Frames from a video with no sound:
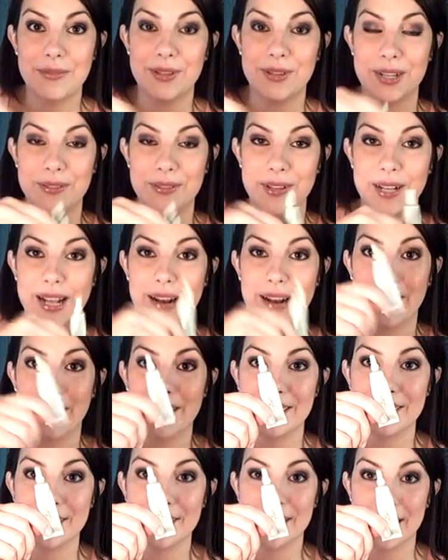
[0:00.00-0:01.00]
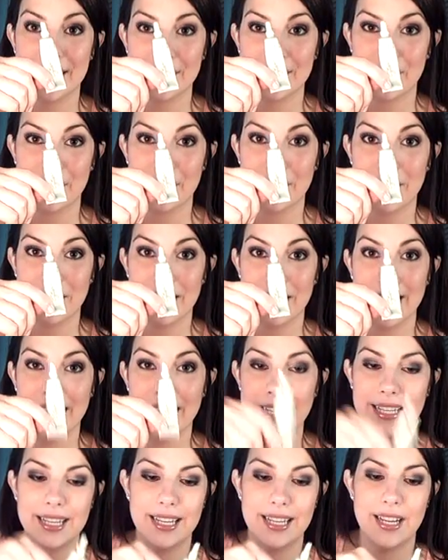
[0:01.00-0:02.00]
When I run out of this, that's what I'm going to
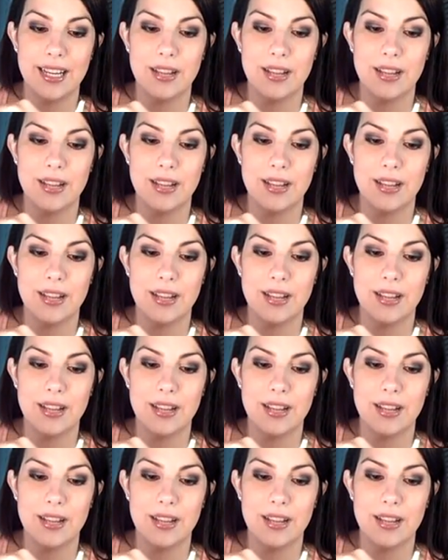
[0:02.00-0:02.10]
get.